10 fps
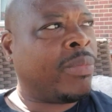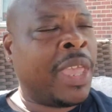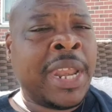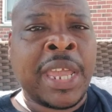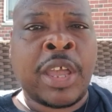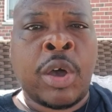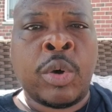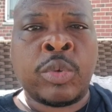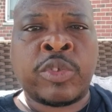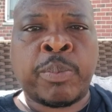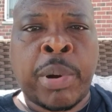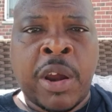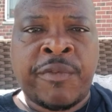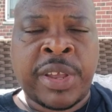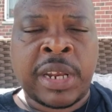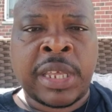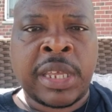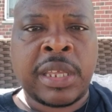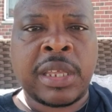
and it goes perfectly